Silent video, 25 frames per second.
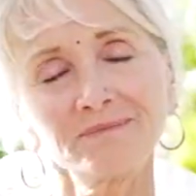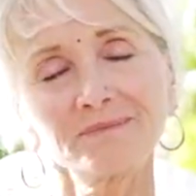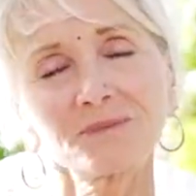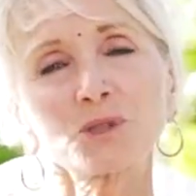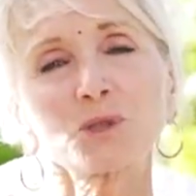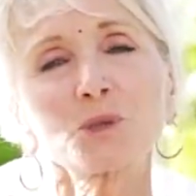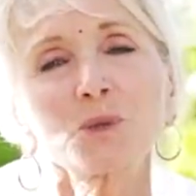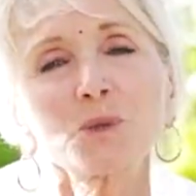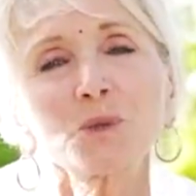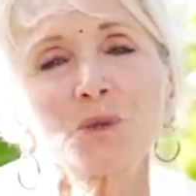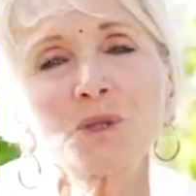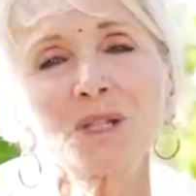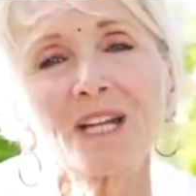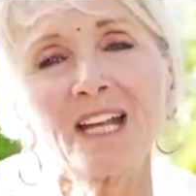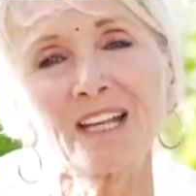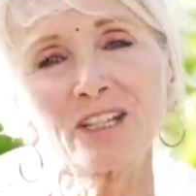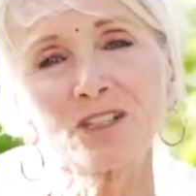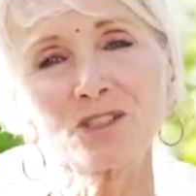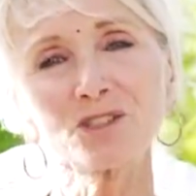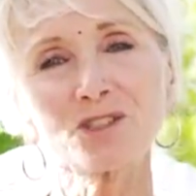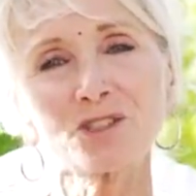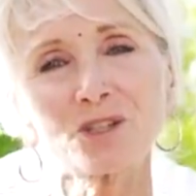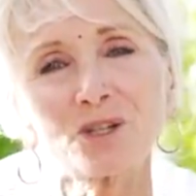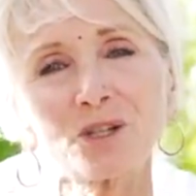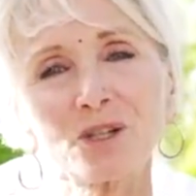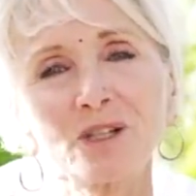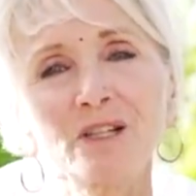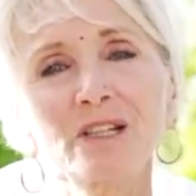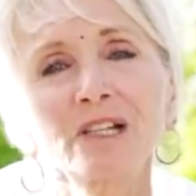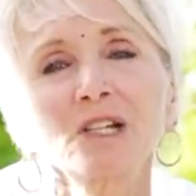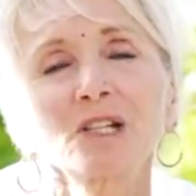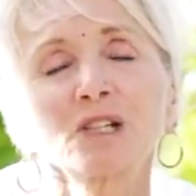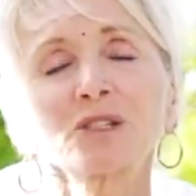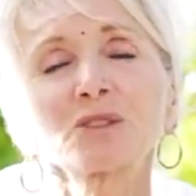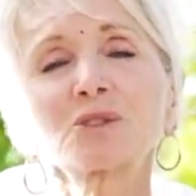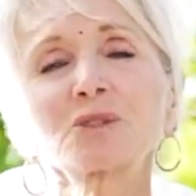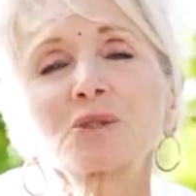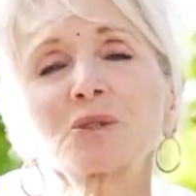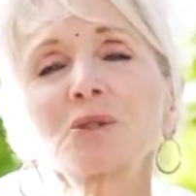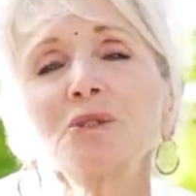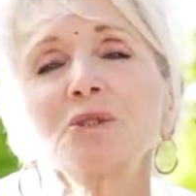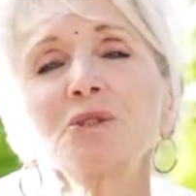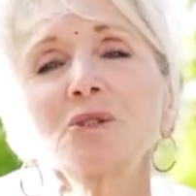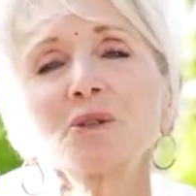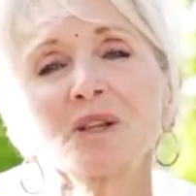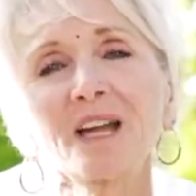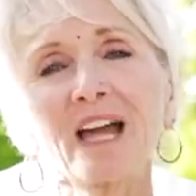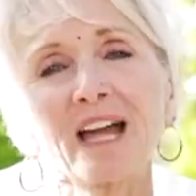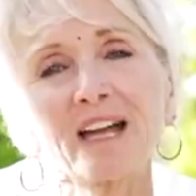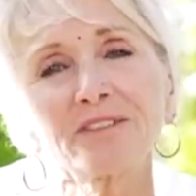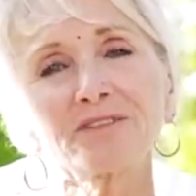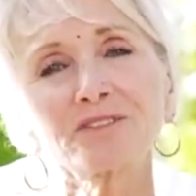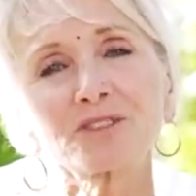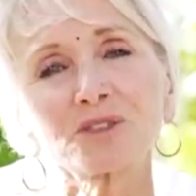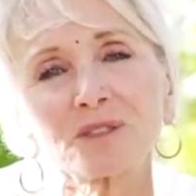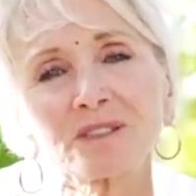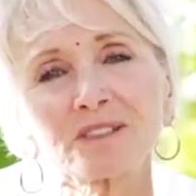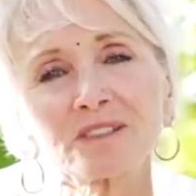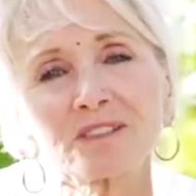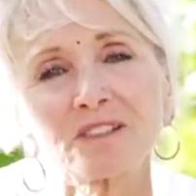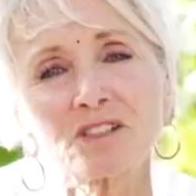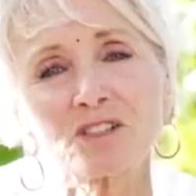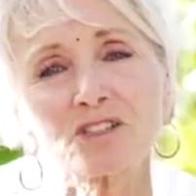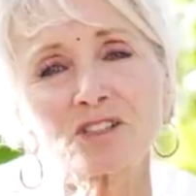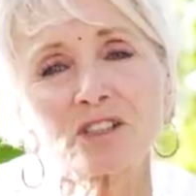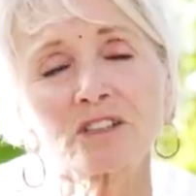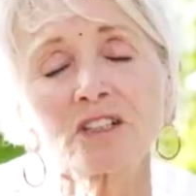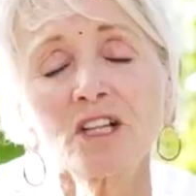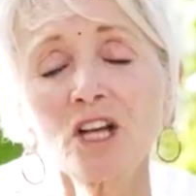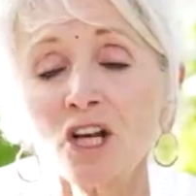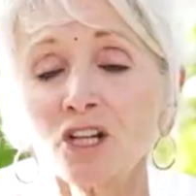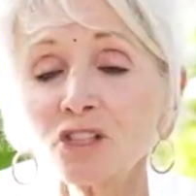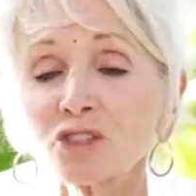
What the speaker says: true nature, true your life transition.